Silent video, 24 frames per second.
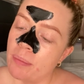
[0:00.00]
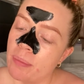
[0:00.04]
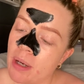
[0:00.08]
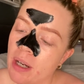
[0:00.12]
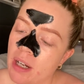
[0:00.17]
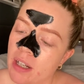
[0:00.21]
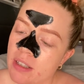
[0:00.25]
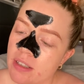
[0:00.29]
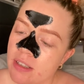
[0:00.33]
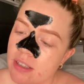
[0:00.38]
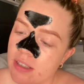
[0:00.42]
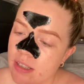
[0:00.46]

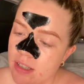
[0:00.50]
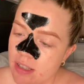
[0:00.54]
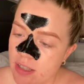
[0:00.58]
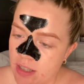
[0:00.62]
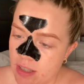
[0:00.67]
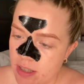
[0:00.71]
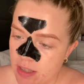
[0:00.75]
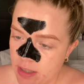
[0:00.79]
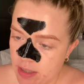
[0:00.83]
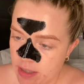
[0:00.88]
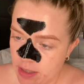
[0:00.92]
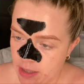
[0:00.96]
but
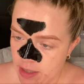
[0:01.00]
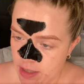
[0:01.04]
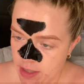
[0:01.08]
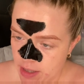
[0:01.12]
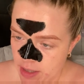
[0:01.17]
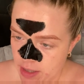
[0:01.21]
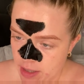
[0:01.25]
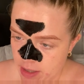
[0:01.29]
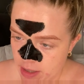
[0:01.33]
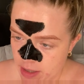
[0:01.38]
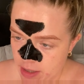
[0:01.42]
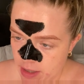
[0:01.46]

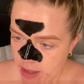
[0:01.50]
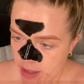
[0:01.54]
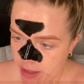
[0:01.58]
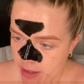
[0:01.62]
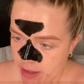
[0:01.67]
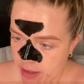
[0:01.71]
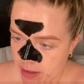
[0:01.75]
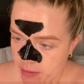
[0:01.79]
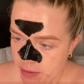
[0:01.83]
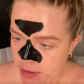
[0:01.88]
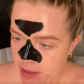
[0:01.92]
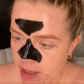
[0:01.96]
there is
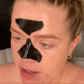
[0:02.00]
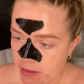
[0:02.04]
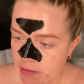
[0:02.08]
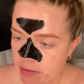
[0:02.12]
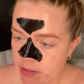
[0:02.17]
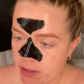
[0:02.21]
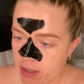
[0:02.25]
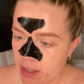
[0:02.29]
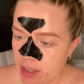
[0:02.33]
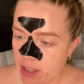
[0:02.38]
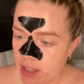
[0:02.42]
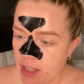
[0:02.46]
some
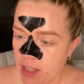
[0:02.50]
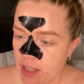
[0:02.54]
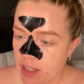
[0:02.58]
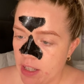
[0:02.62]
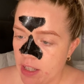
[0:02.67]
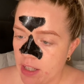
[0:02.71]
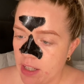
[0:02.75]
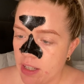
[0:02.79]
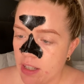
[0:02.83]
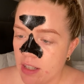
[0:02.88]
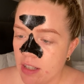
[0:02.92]
definitely